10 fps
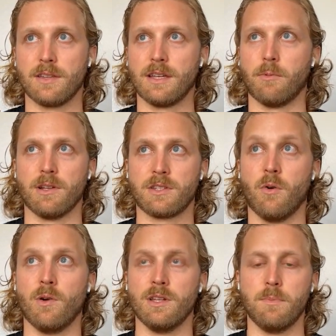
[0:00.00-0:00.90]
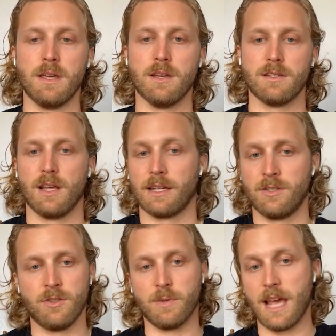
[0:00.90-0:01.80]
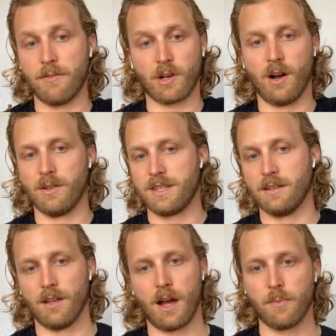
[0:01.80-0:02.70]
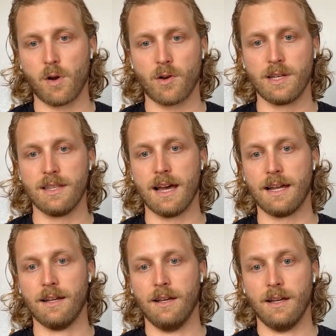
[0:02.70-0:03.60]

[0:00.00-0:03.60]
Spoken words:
I think what it's going to be is like, do we have a content library that